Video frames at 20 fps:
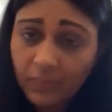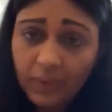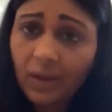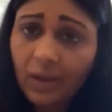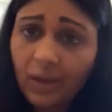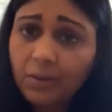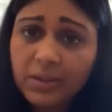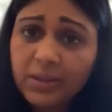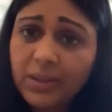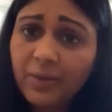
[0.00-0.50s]

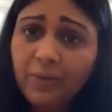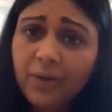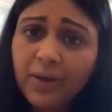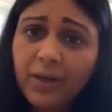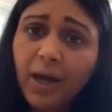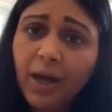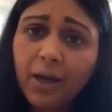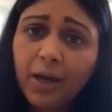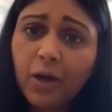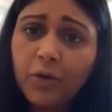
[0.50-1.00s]
would definitely
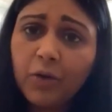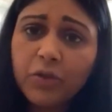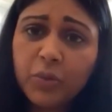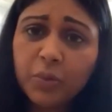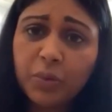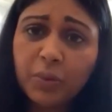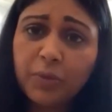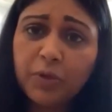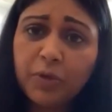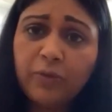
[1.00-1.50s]
not go to
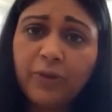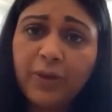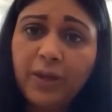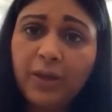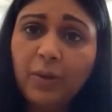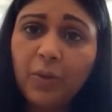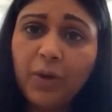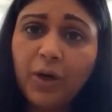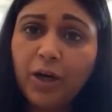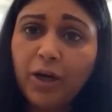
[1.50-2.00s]
a movie
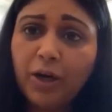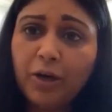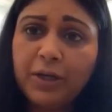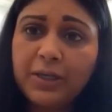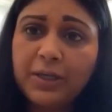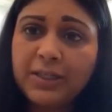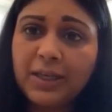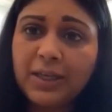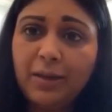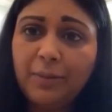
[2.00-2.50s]
where
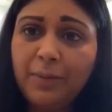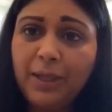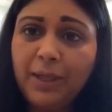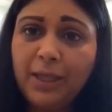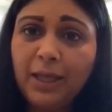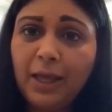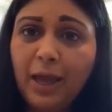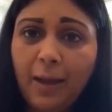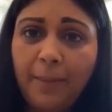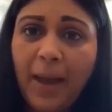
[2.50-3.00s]
it's going to
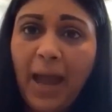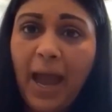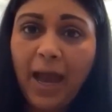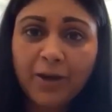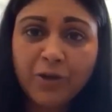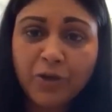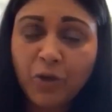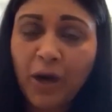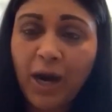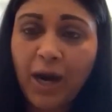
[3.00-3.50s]
be a
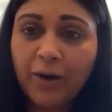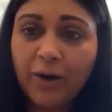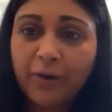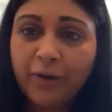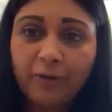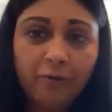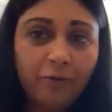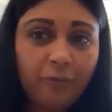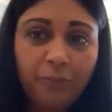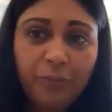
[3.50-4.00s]
packed crowd of
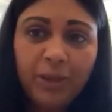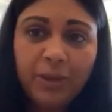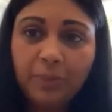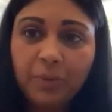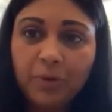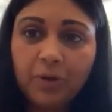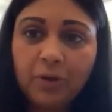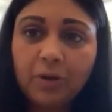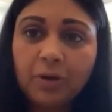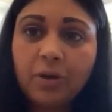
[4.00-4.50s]

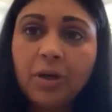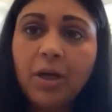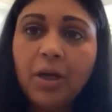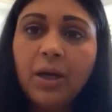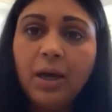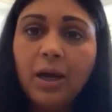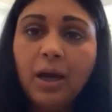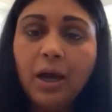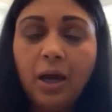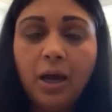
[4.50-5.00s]
people,
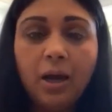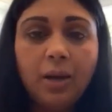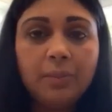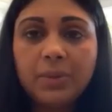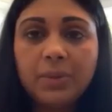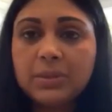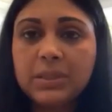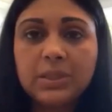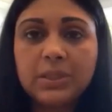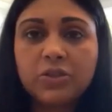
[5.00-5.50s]

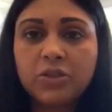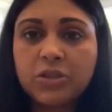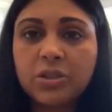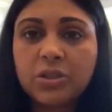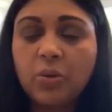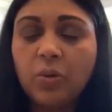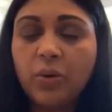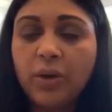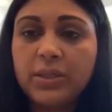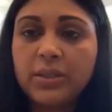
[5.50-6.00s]
because that's just
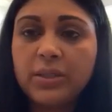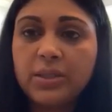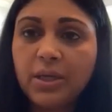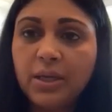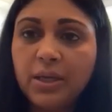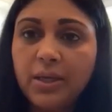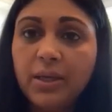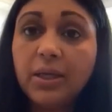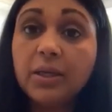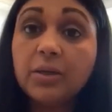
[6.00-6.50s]
going
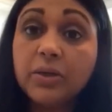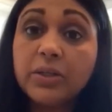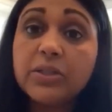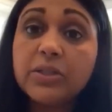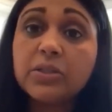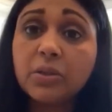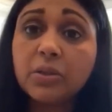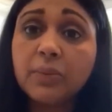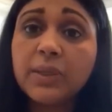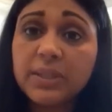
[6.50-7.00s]
to increase
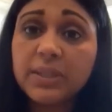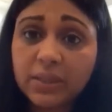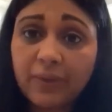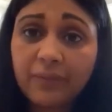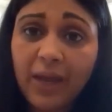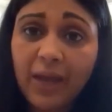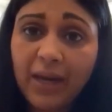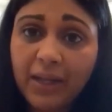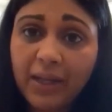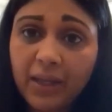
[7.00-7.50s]
your risk of
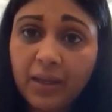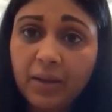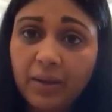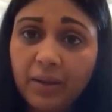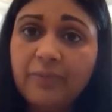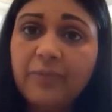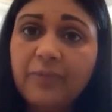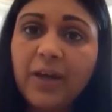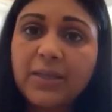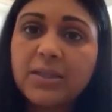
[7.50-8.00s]
getting
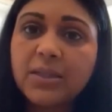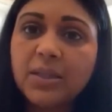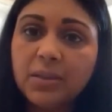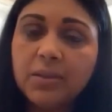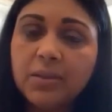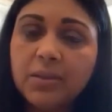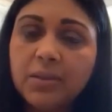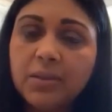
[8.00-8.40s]
infected.